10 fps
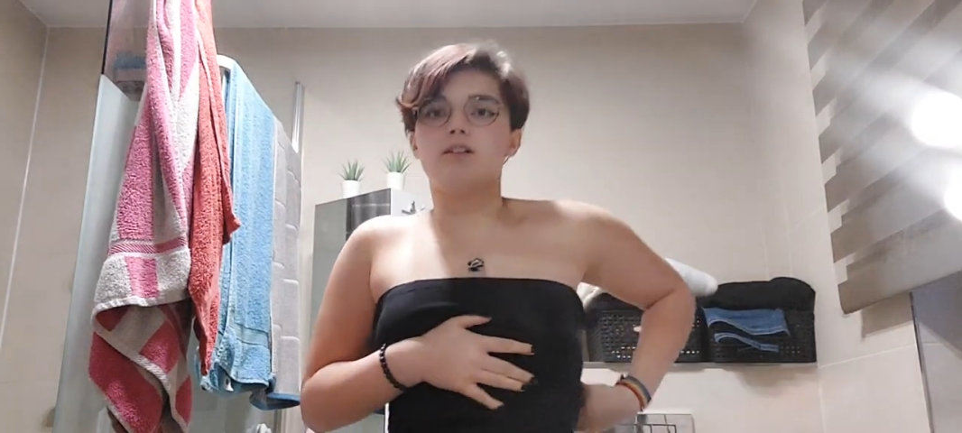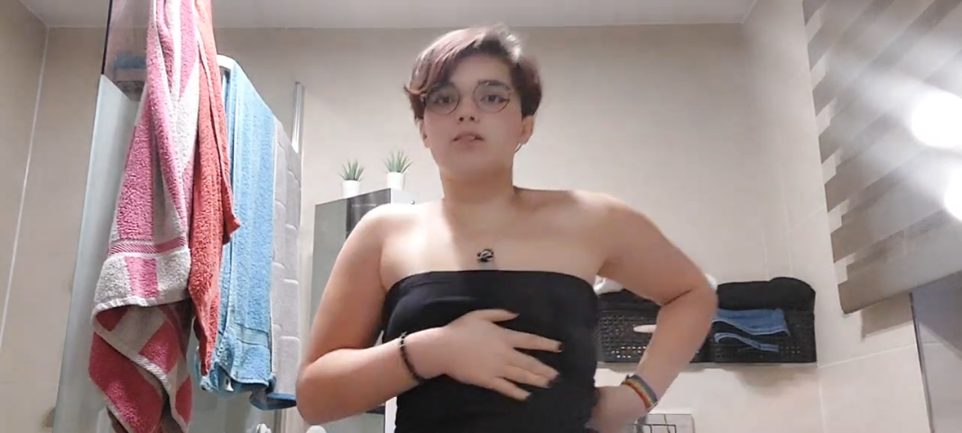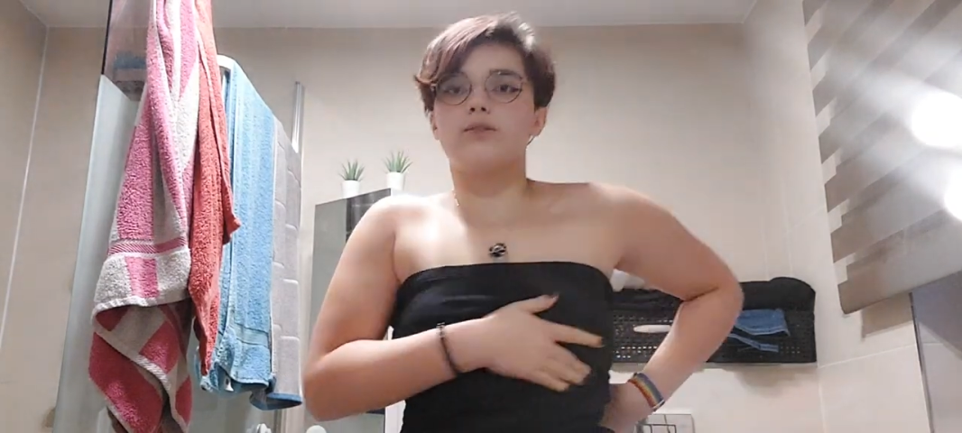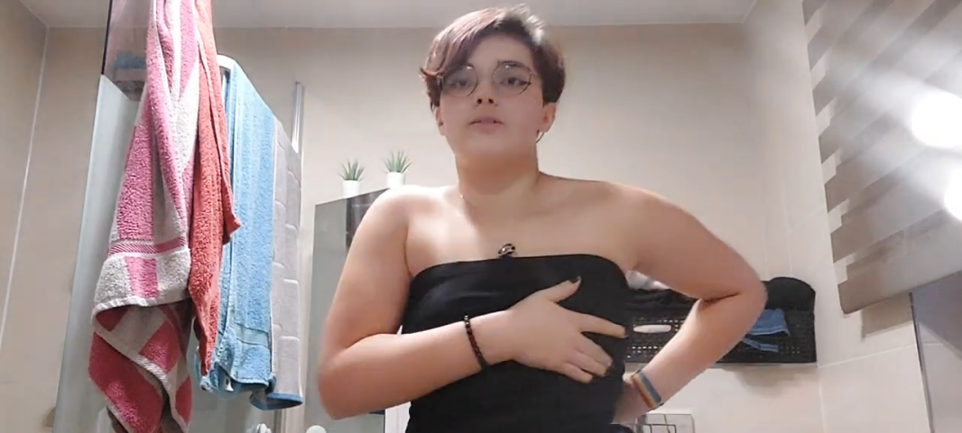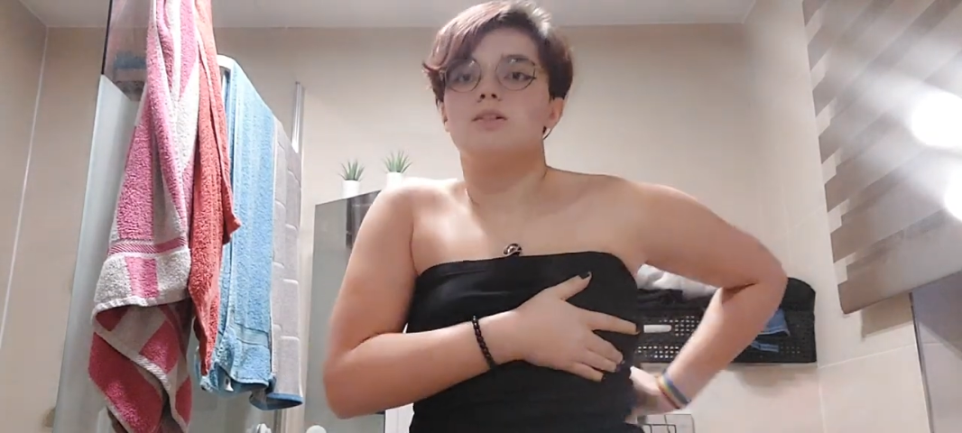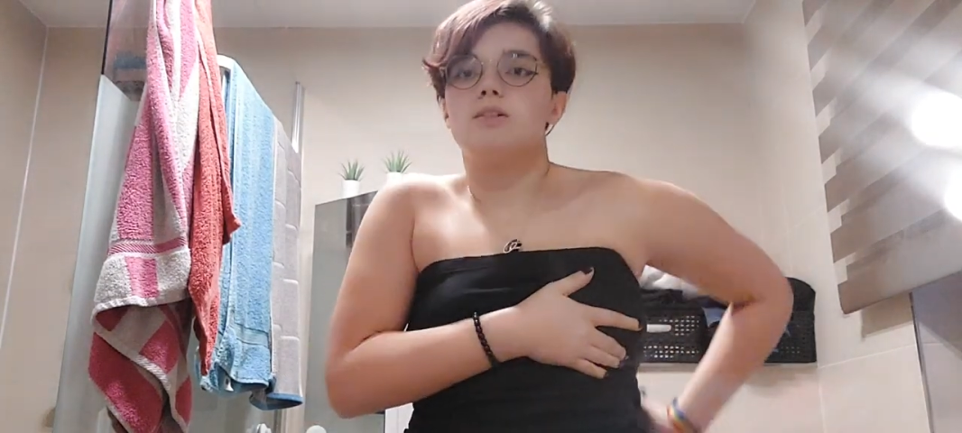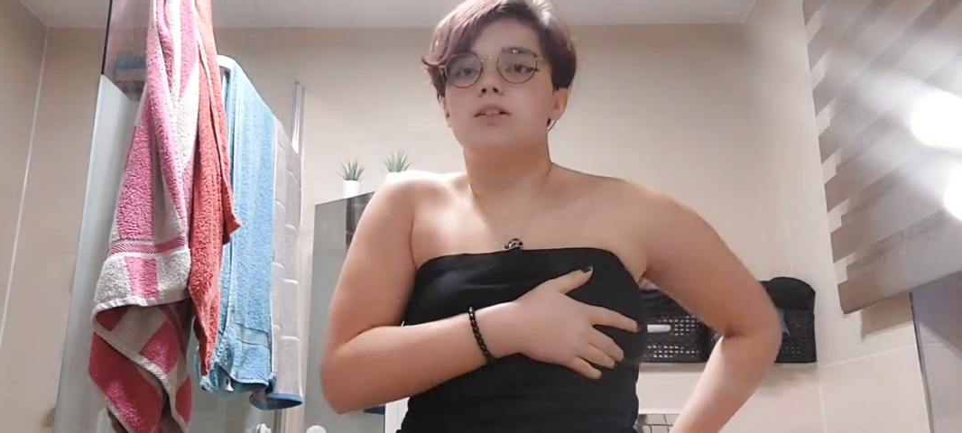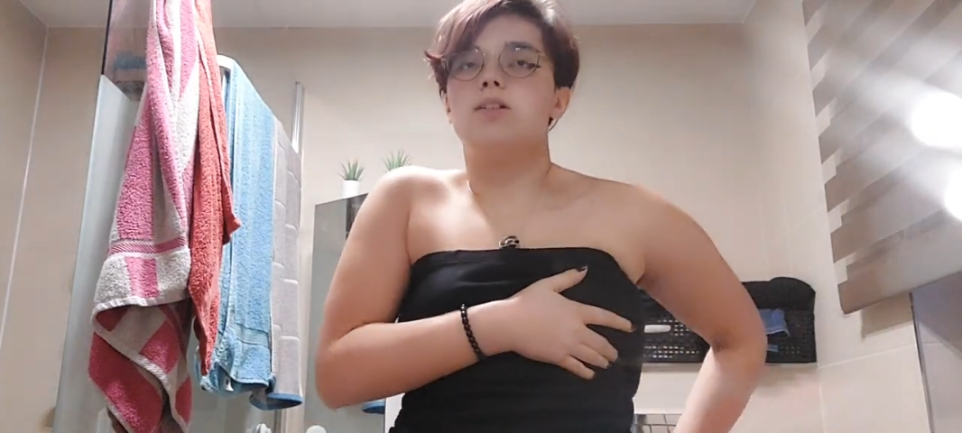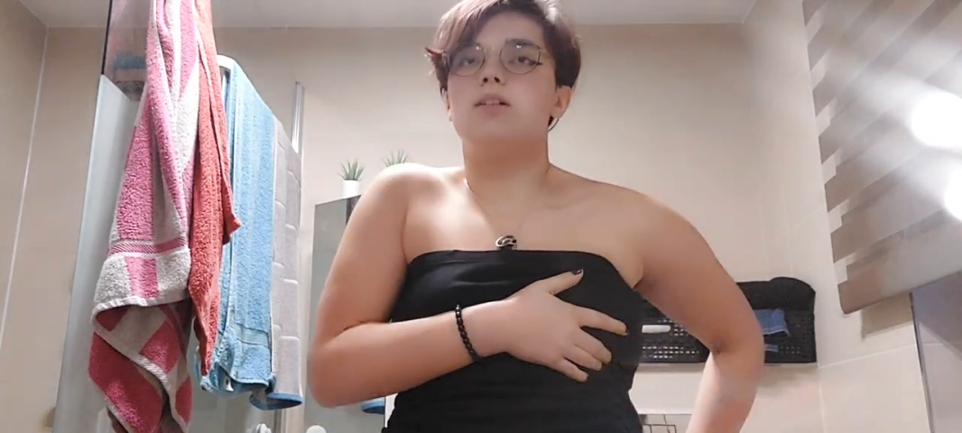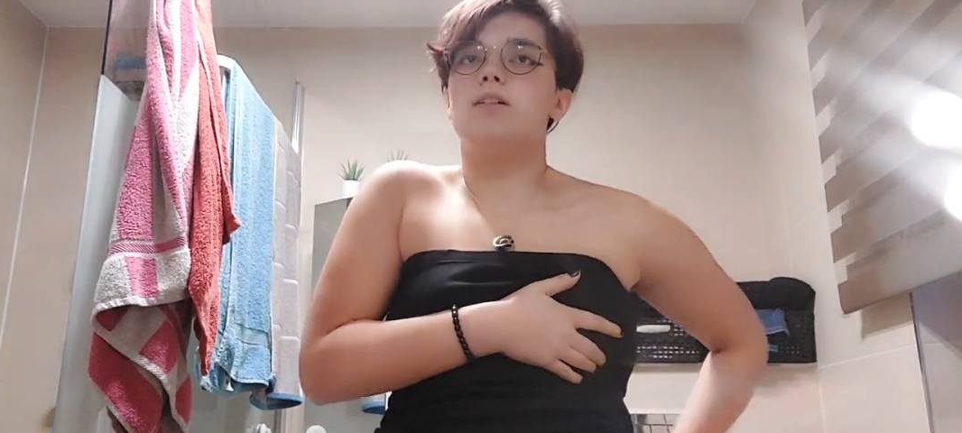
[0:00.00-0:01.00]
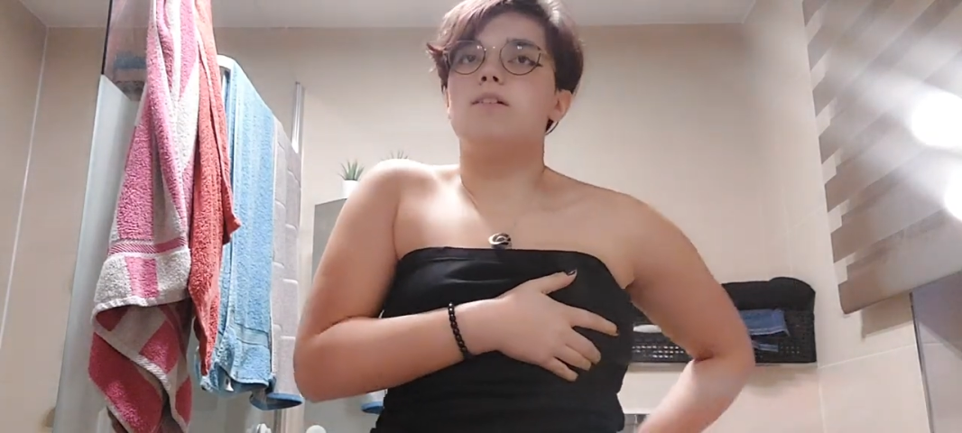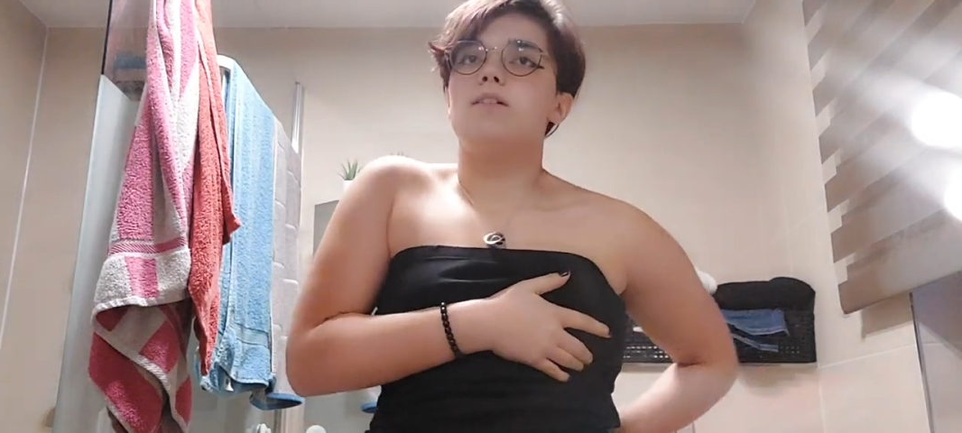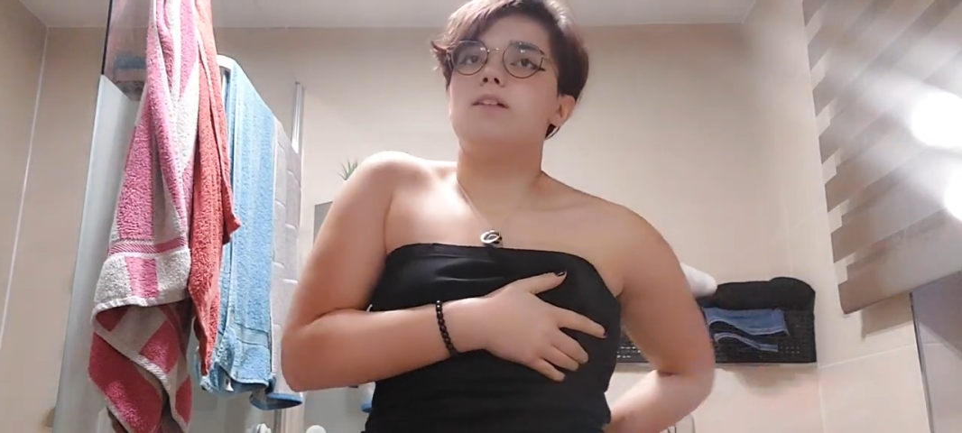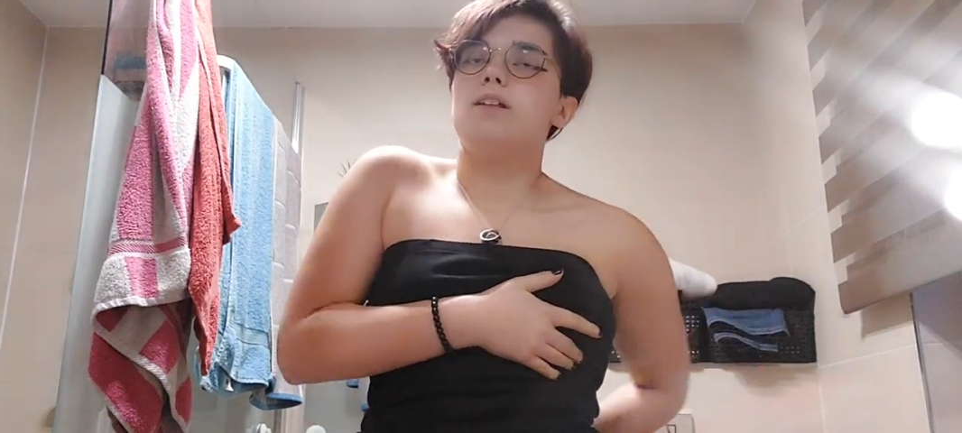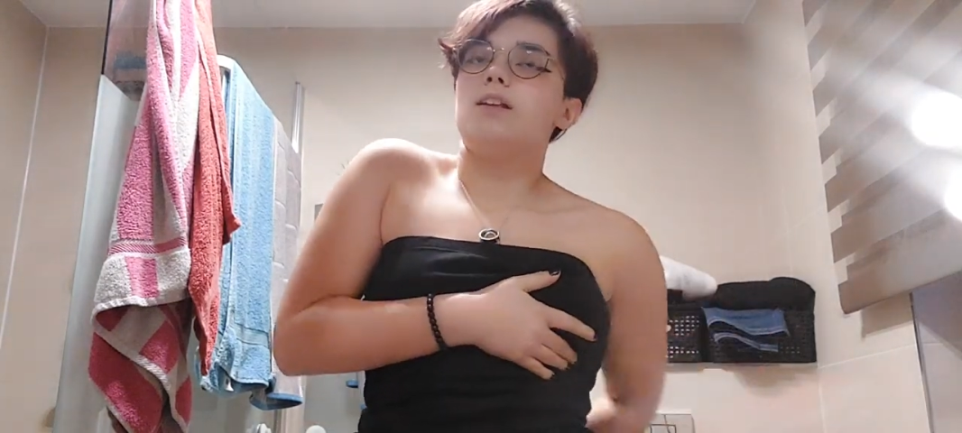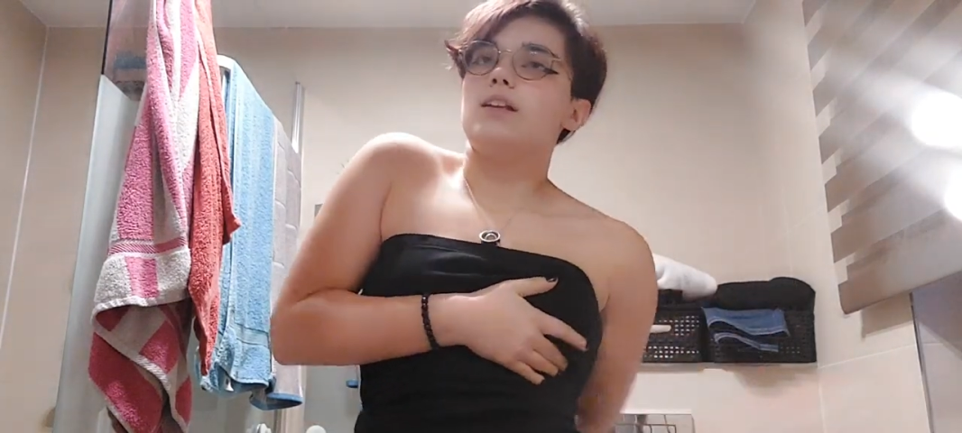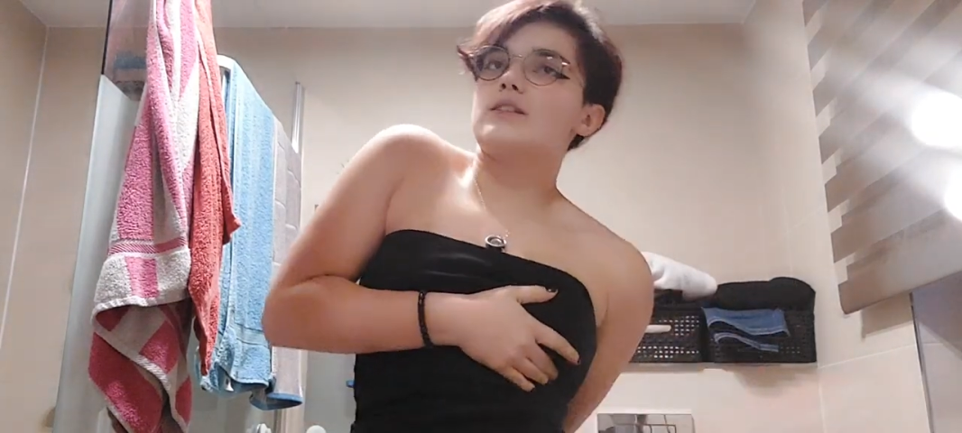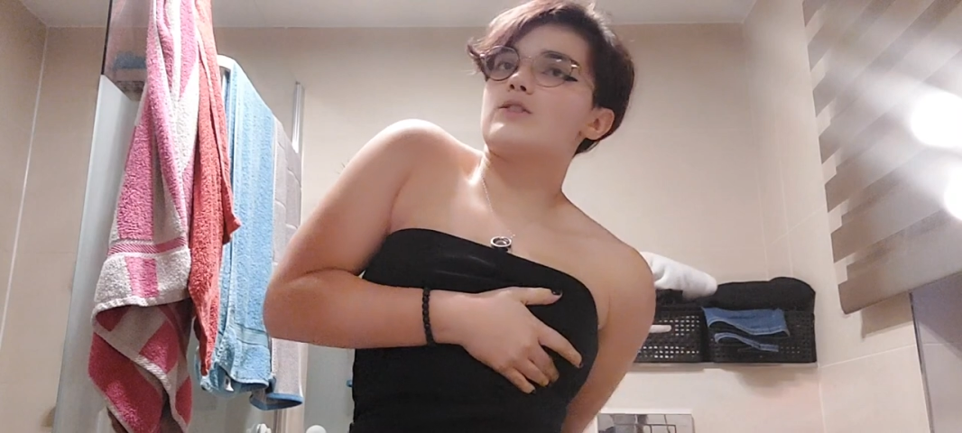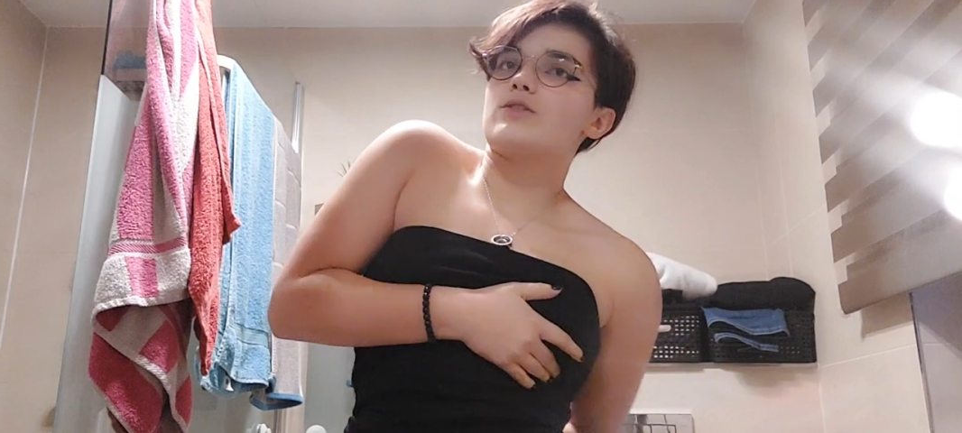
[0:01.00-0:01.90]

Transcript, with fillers: So let's